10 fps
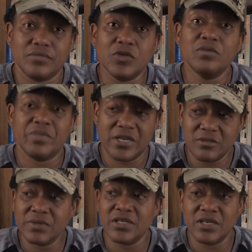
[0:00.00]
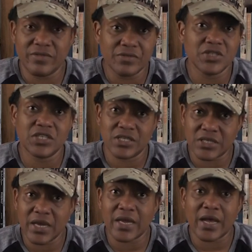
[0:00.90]
you can best believe every
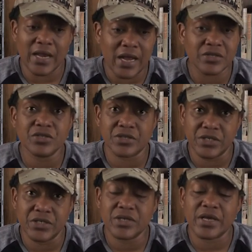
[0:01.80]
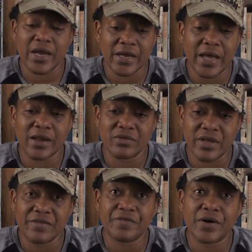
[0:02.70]
chance I got, I took it. And I got on
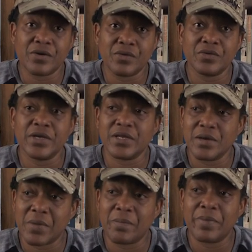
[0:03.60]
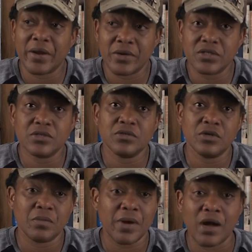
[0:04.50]
that phone and let my parents,
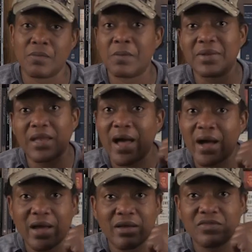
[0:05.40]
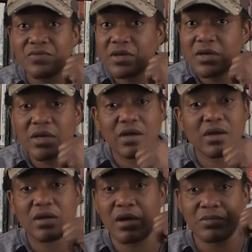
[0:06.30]
you know, Mom, I'm alive.
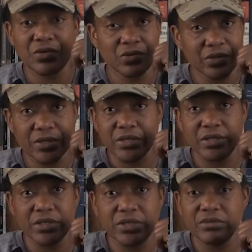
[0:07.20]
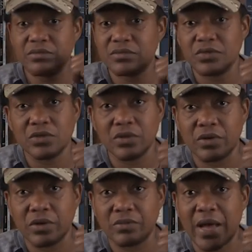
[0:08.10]
I'm doing good. You
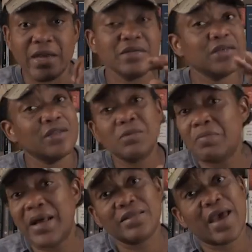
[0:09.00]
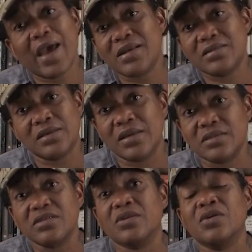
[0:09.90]
know, I didn't tell them about the
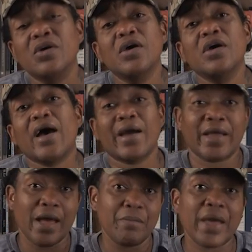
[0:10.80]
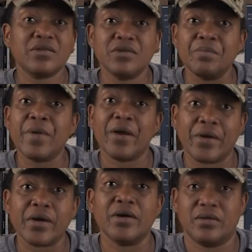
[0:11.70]
accident till I got back to
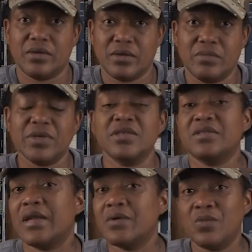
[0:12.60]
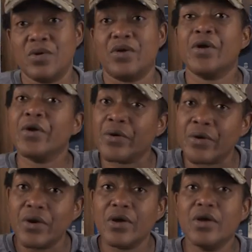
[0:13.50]
America, because I didn't want her